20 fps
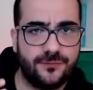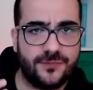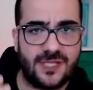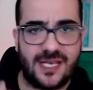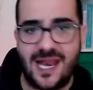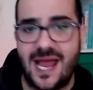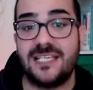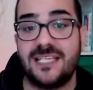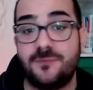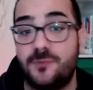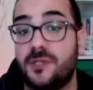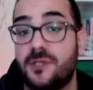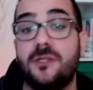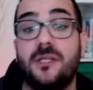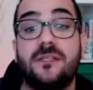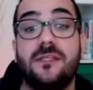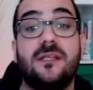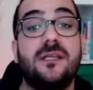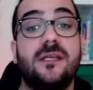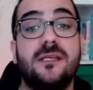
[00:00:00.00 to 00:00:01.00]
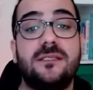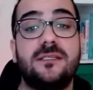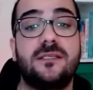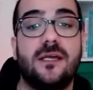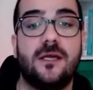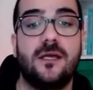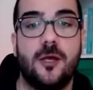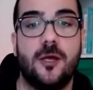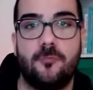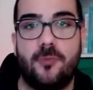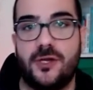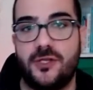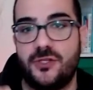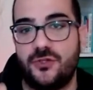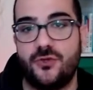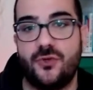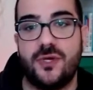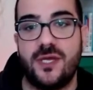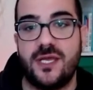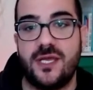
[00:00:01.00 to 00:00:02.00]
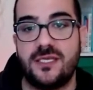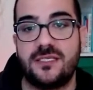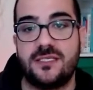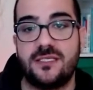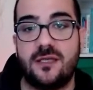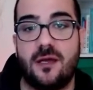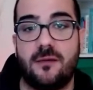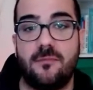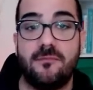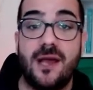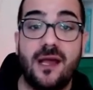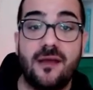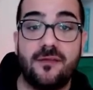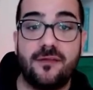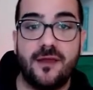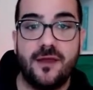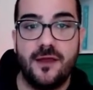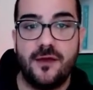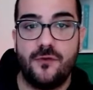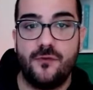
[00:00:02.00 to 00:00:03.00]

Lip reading: Last but not the least, by doing some math,